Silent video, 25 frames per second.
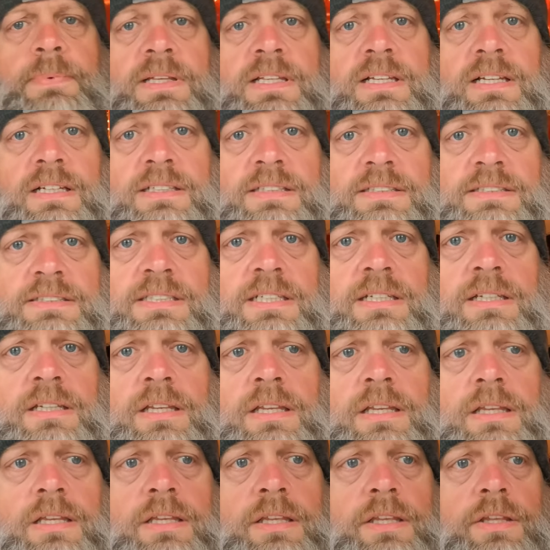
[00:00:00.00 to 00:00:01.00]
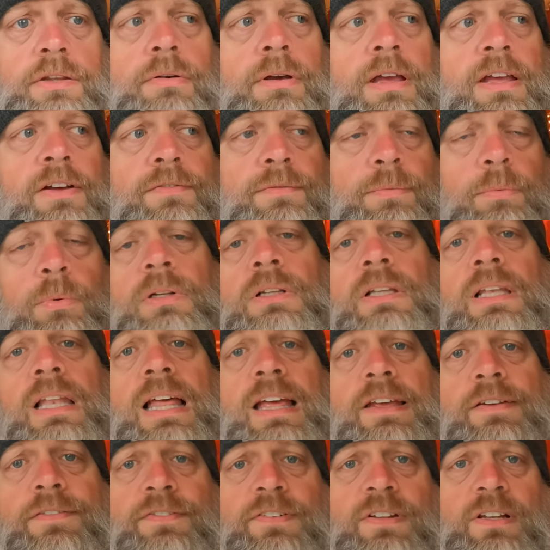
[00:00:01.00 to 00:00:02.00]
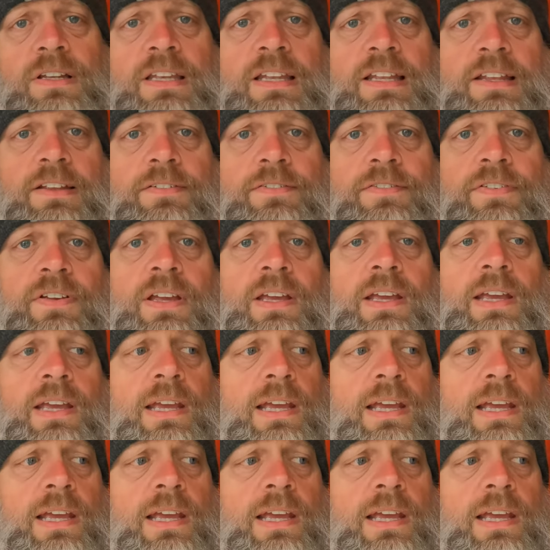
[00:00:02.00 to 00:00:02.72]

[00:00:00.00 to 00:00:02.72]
because you have one life to live.